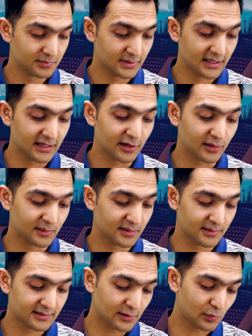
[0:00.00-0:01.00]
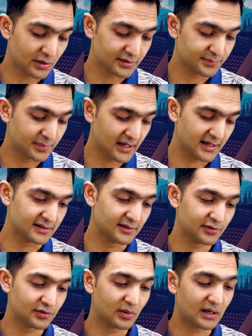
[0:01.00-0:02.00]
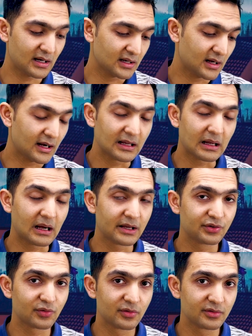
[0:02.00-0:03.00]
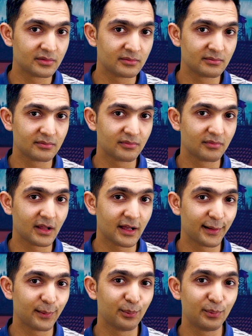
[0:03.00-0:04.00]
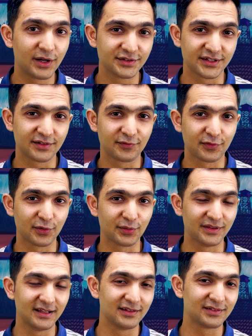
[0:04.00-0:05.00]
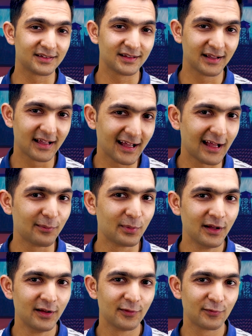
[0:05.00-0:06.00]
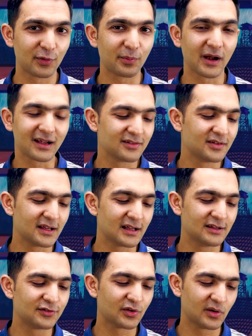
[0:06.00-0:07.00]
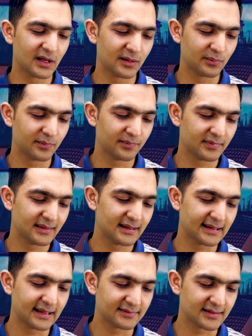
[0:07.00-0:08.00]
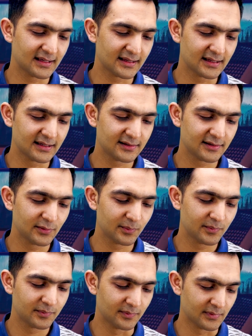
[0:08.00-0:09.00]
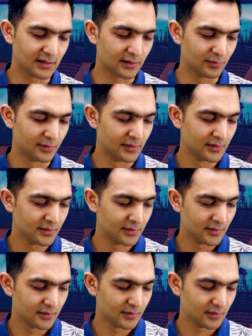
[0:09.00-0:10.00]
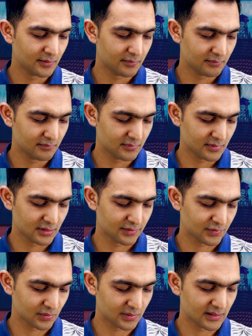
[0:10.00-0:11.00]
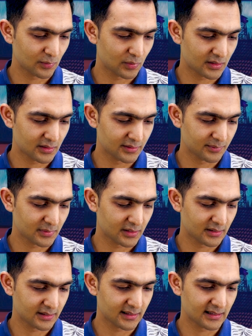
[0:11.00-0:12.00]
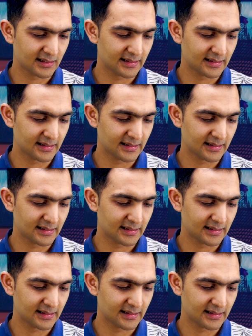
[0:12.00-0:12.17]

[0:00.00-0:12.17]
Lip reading: here they want paid. So I don't have budget for this app for practice English, so I'm canceling it now. So that one, my